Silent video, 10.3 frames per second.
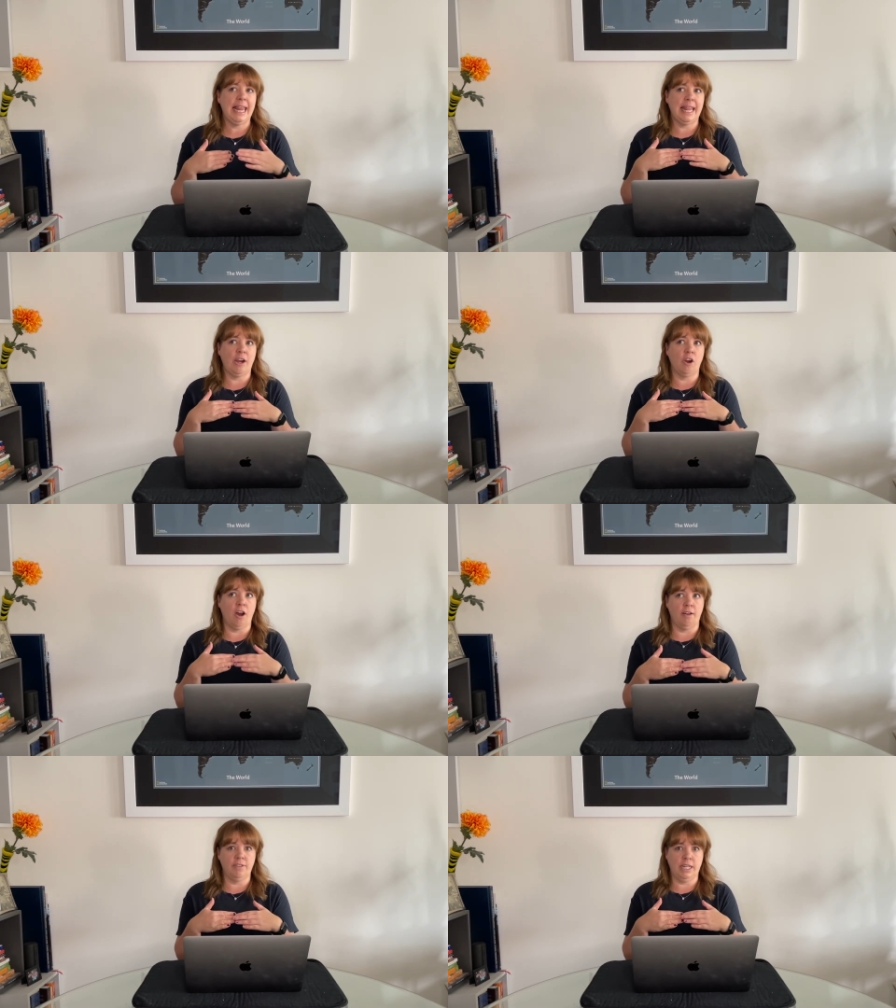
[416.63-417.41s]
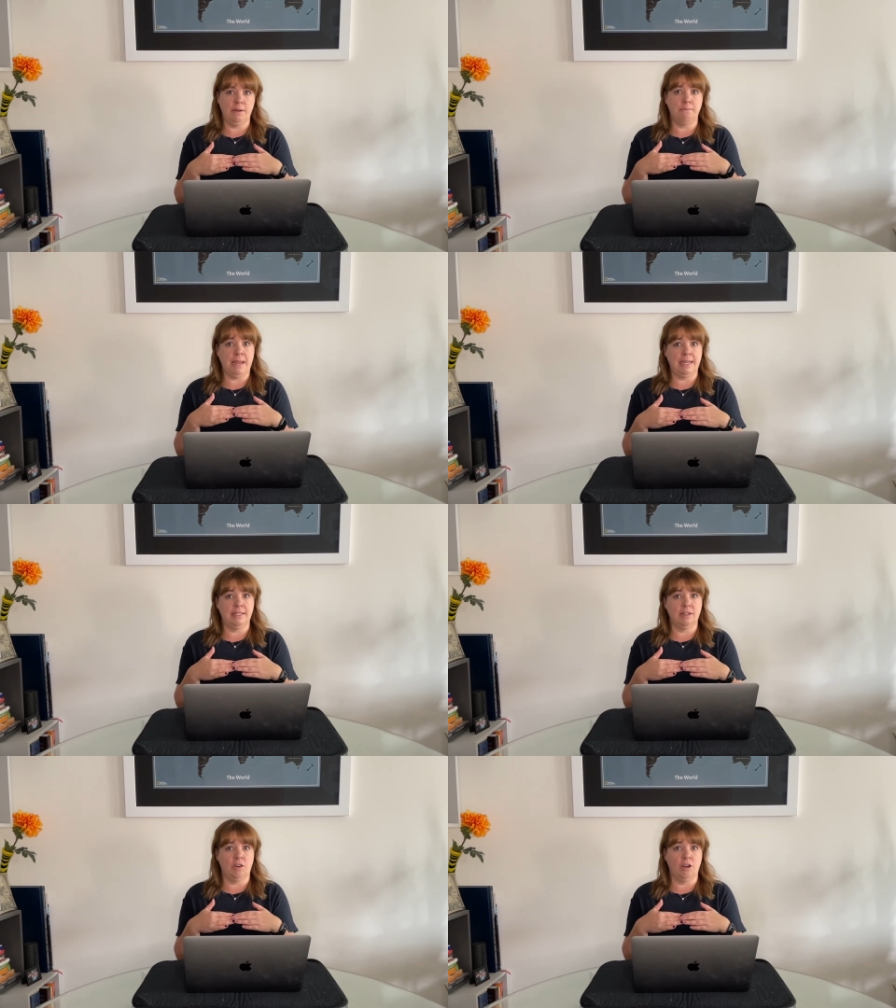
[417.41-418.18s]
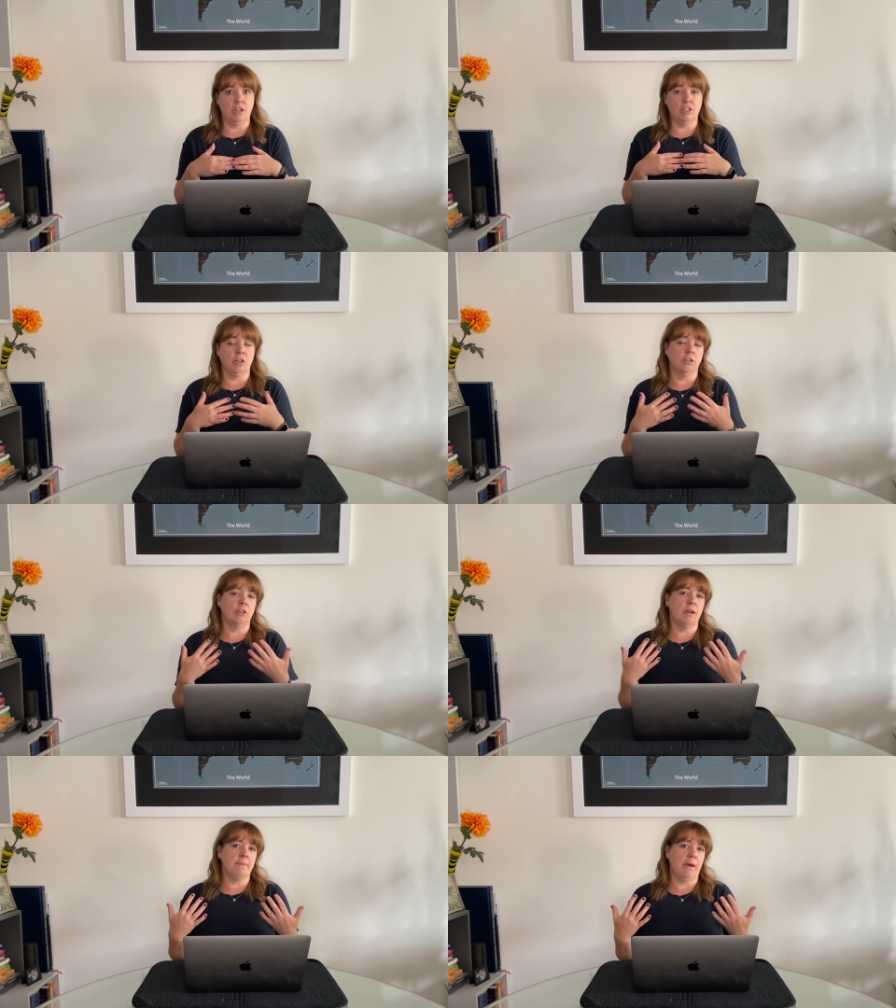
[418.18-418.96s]
They are often based on dollar
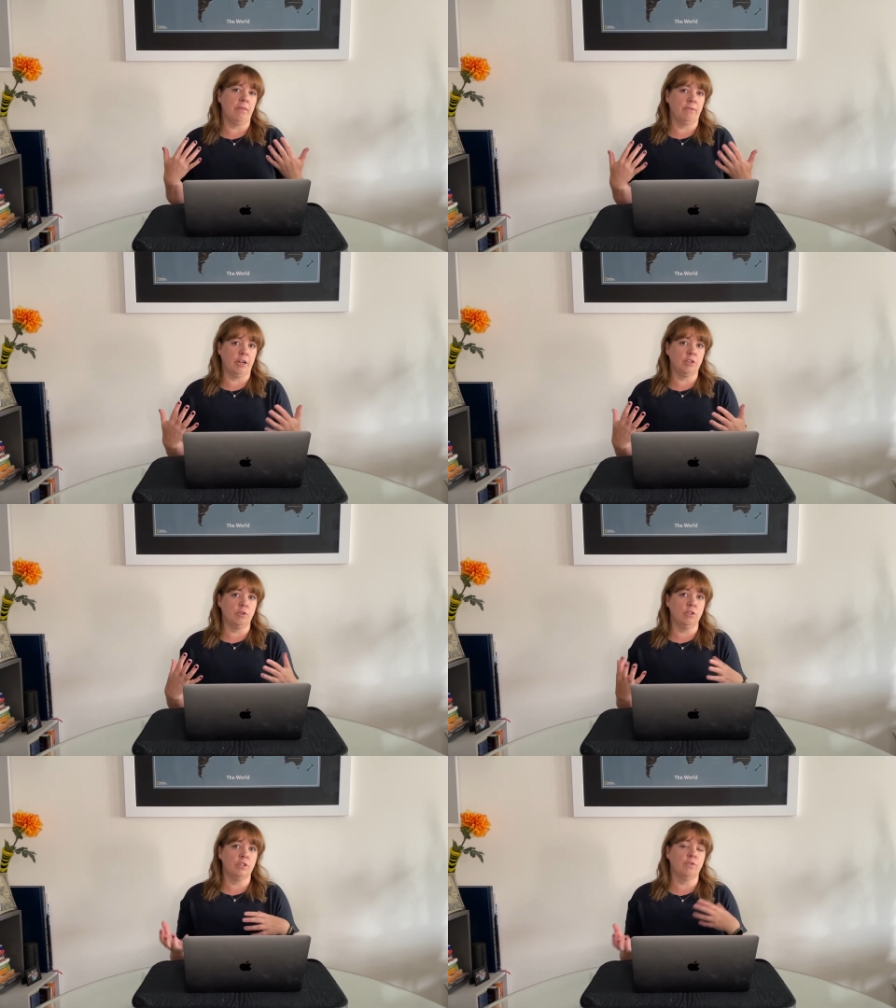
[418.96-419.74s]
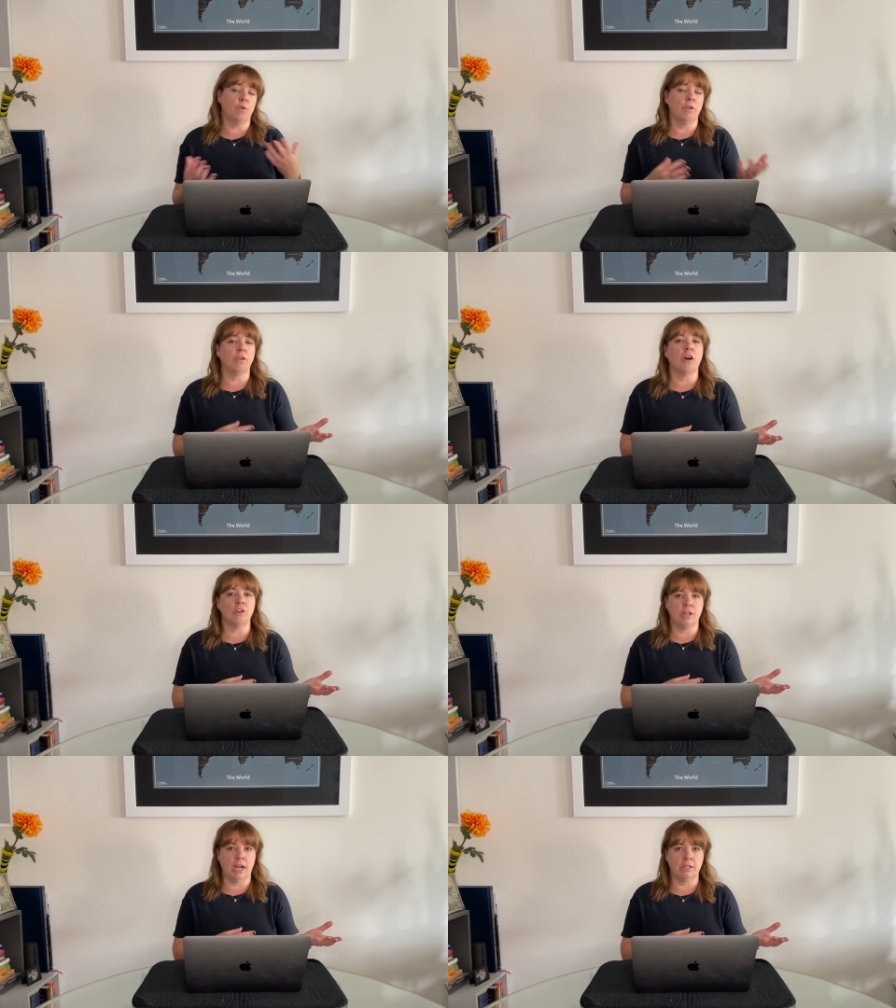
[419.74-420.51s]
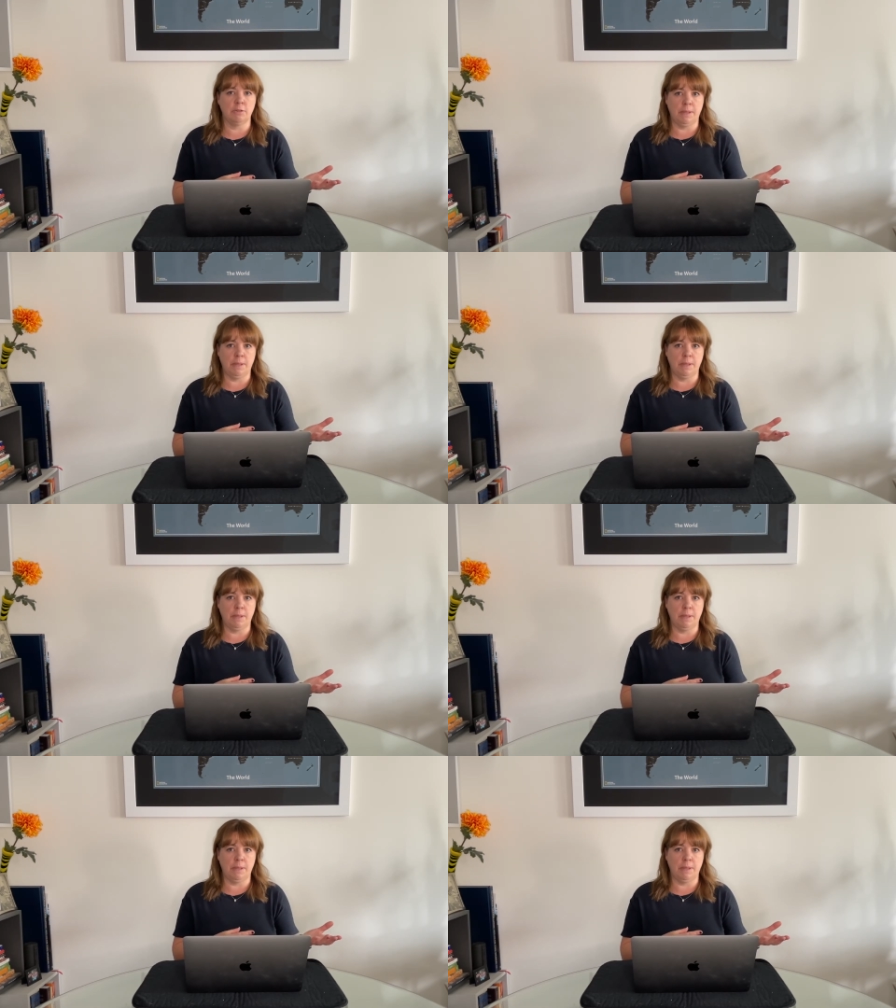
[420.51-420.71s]
amount thresholds for the contract to be